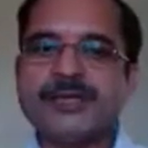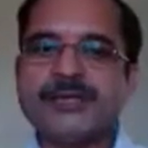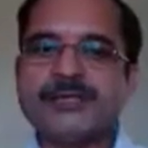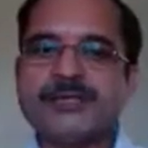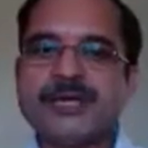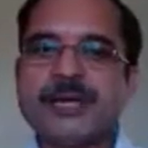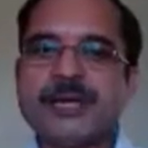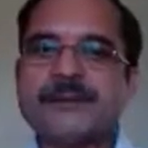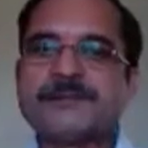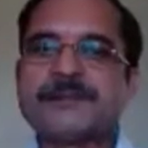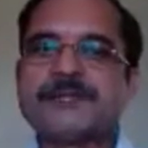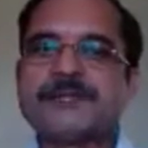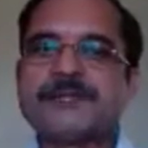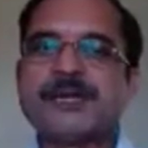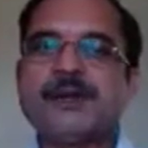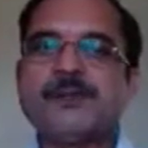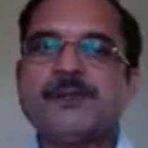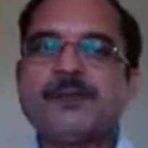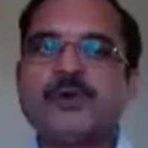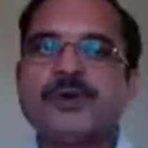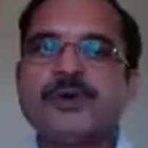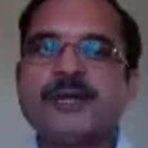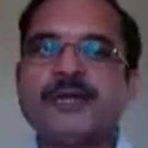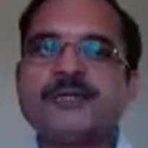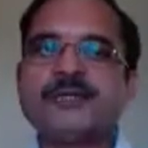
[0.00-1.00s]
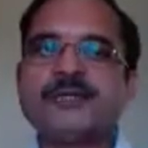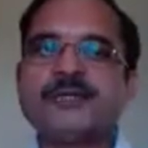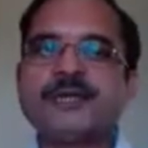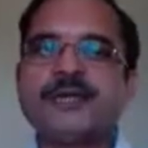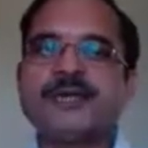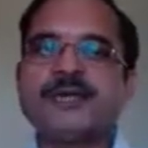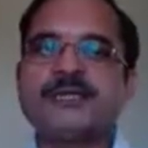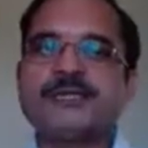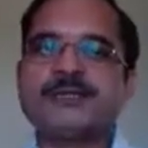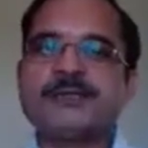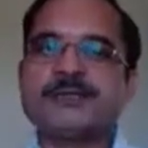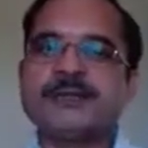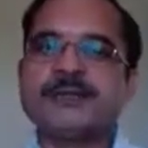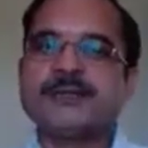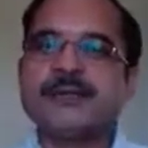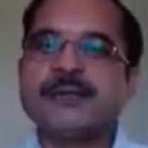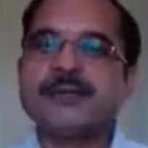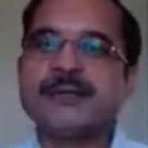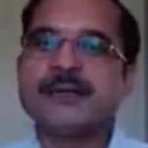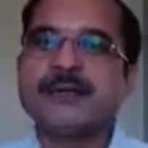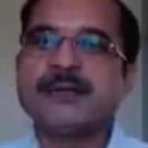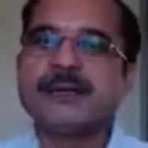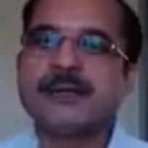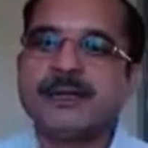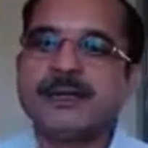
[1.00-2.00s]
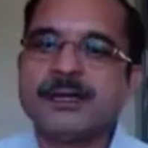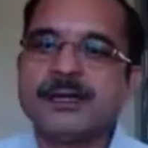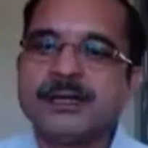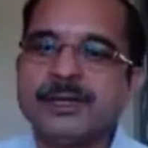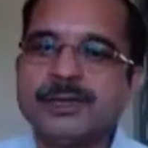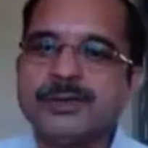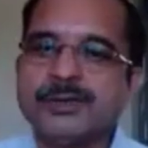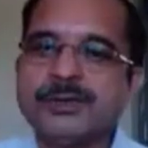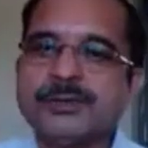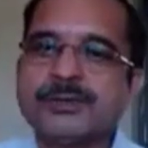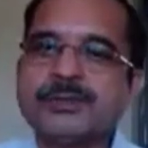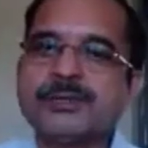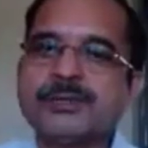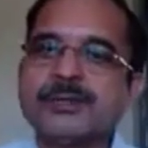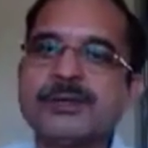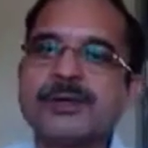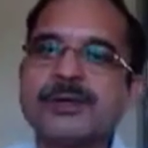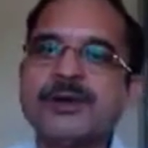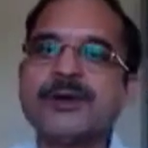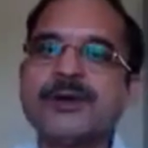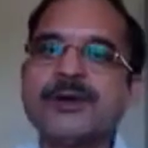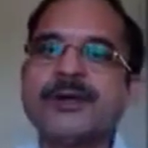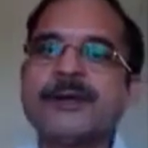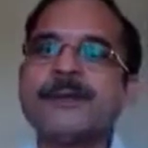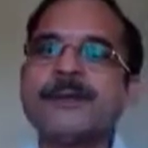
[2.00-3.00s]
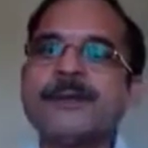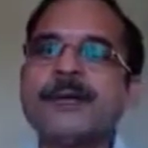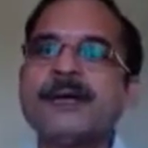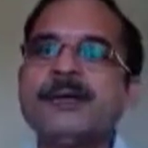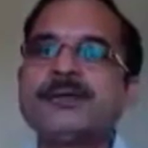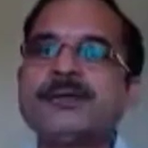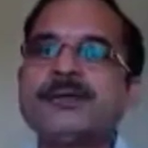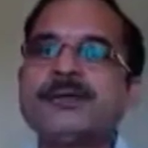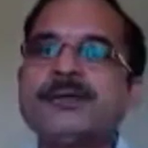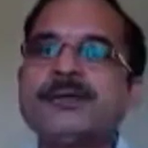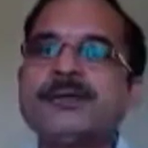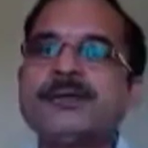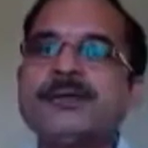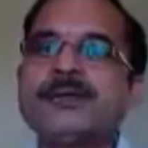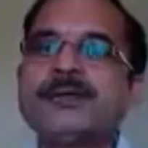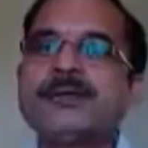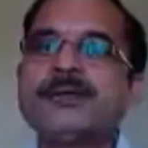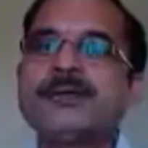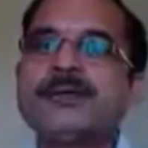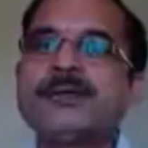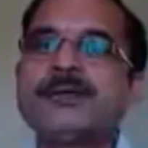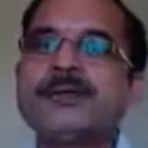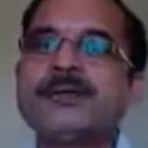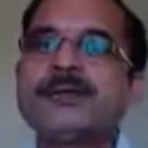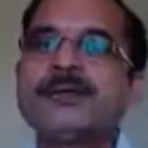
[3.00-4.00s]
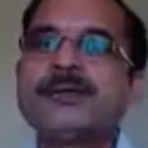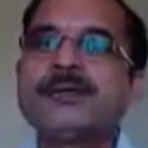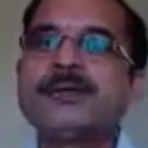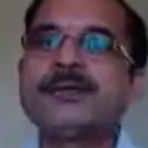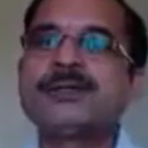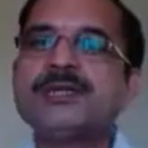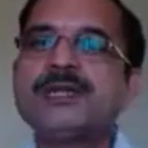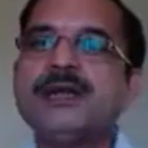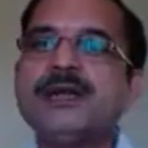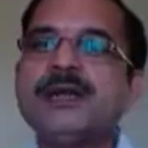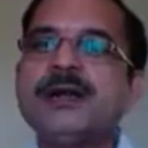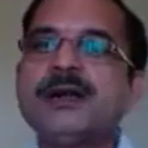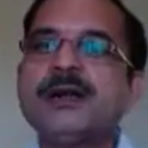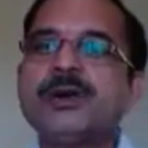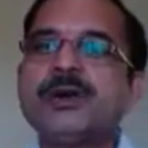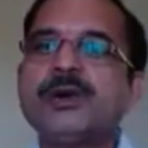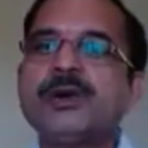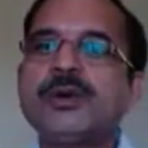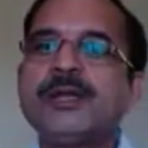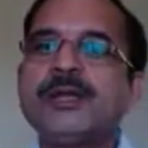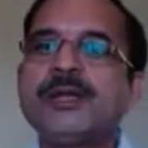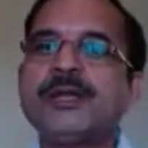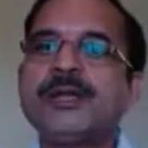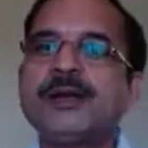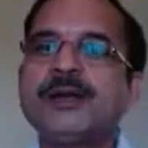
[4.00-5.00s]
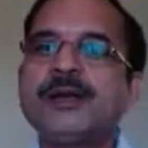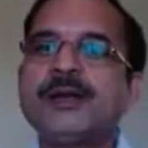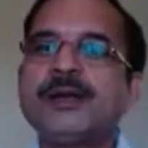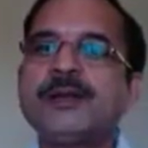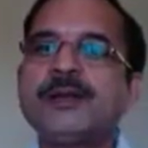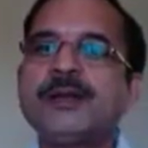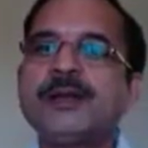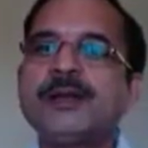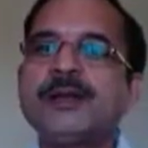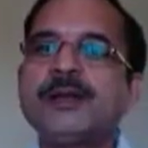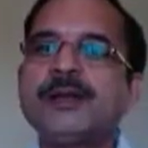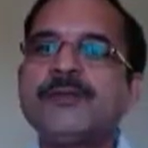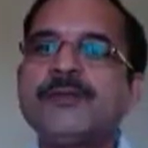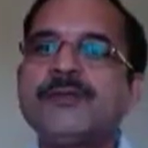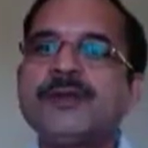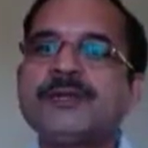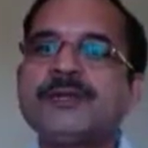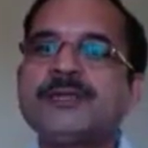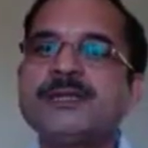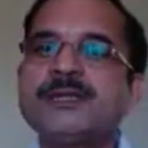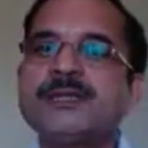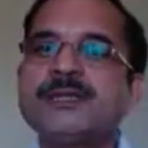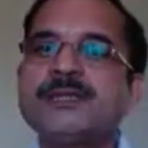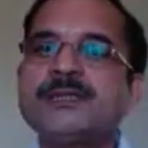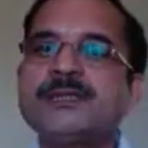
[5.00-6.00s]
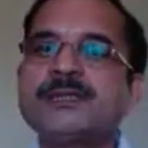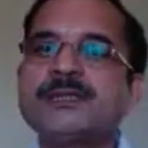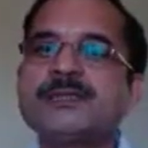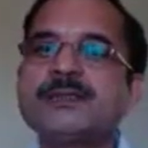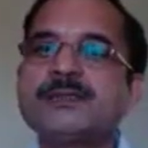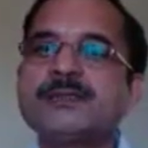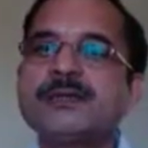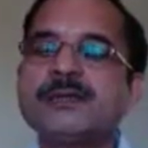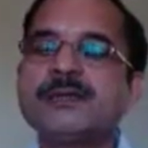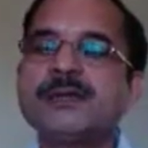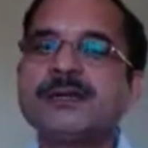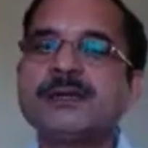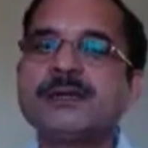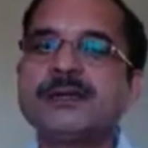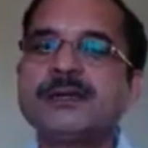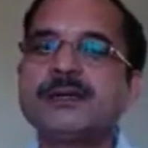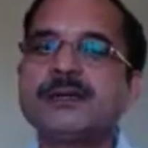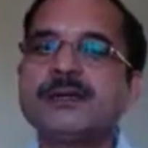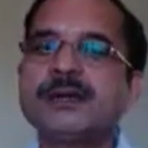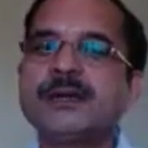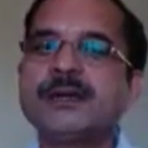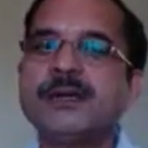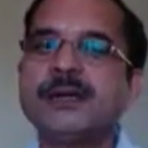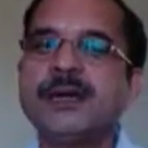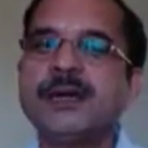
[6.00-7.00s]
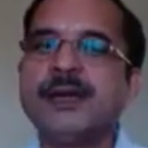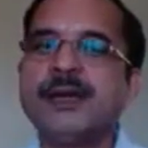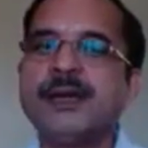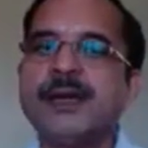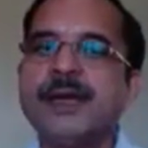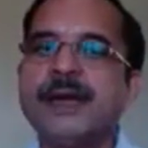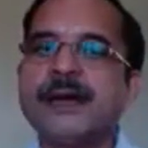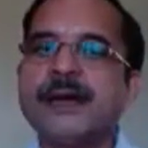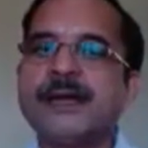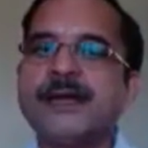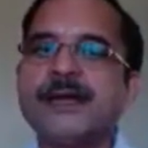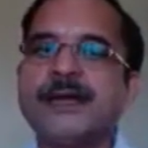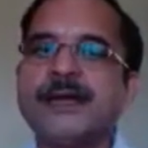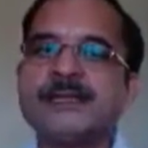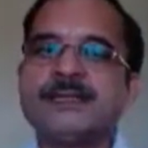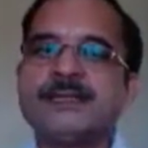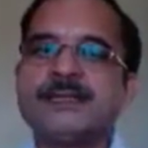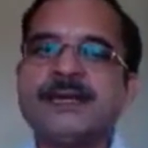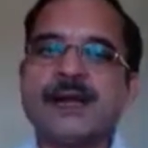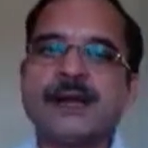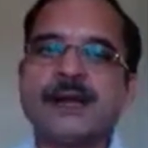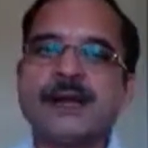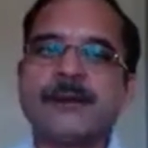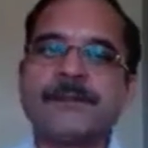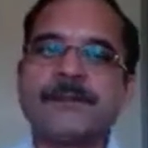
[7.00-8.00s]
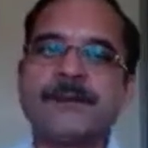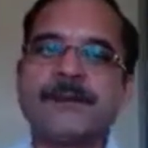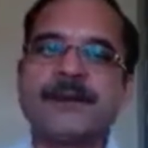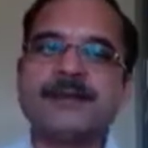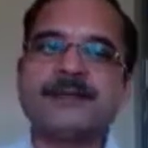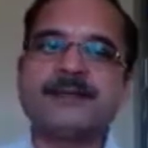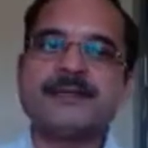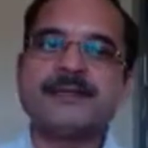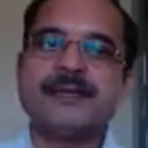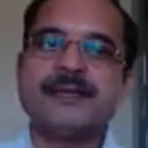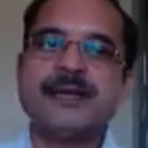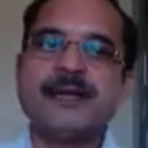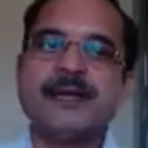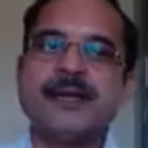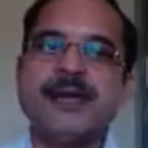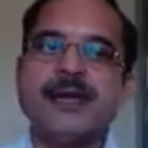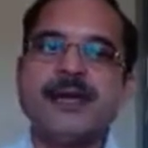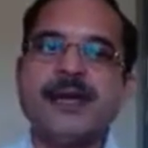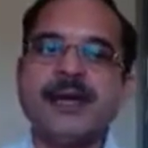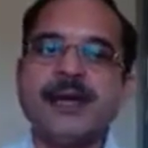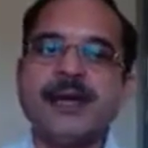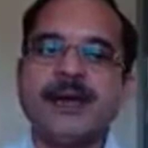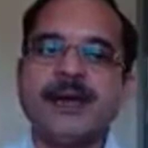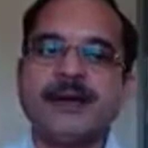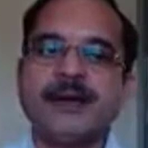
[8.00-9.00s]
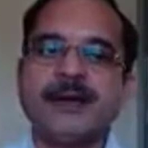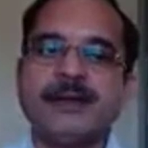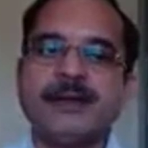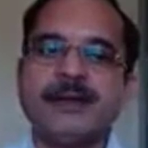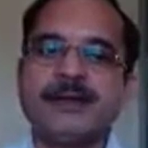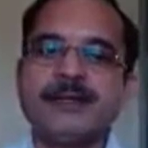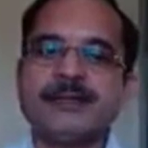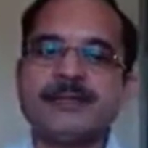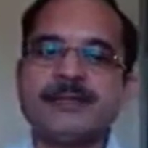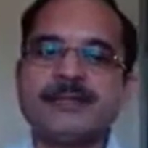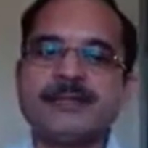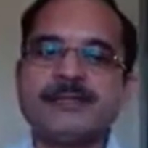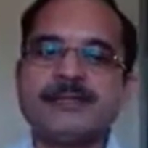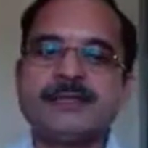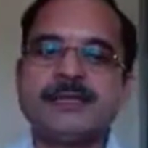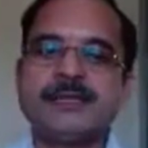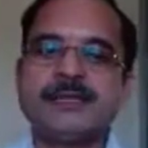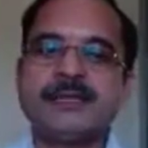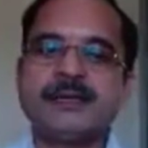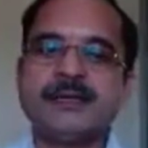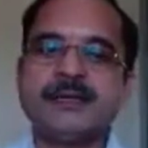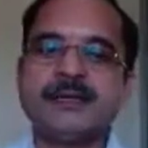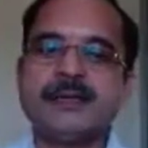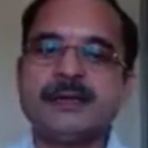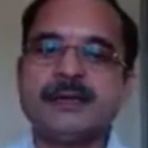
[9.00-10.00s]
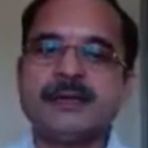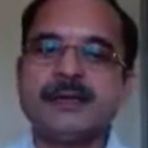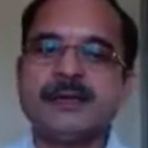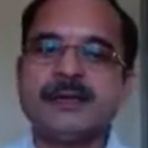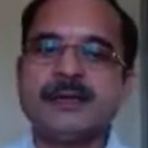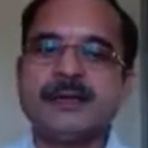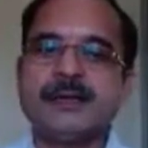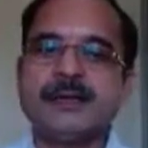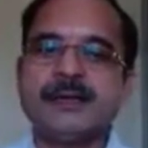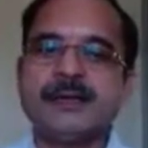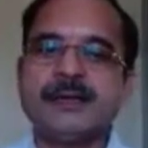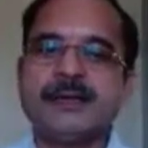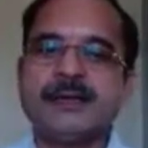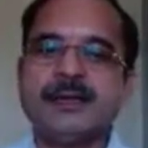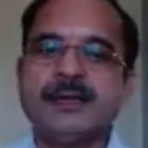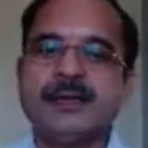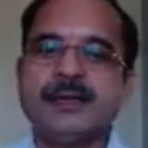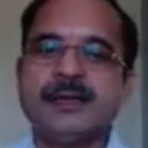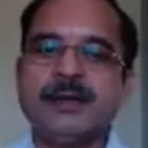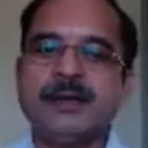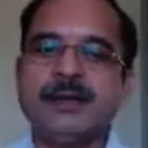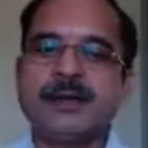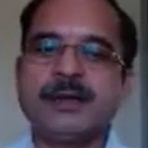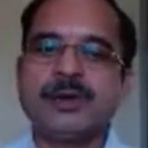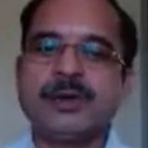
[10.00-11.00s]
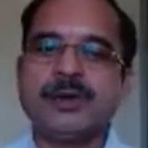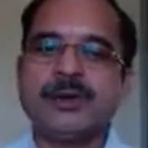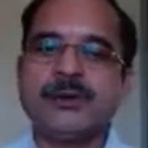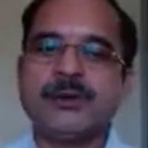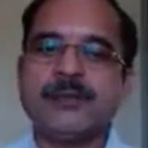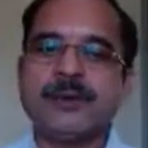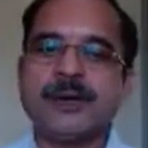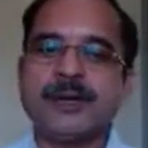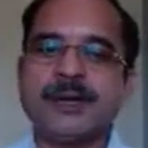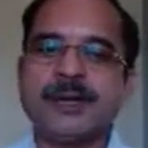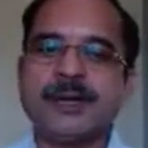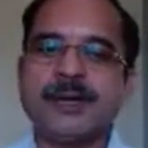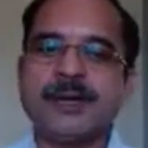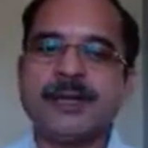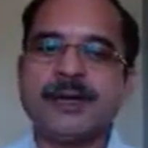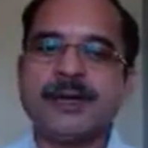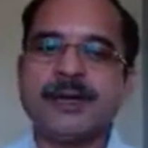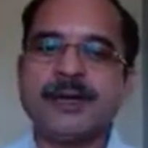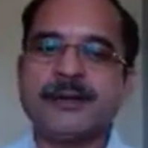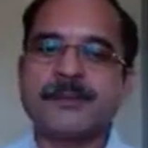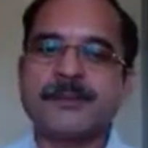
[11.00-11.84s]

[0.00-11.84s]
Okay, so this is the hydrogen electrode here, which is acting as the reference, and this is the electrode material, and in between there is a electrolyte.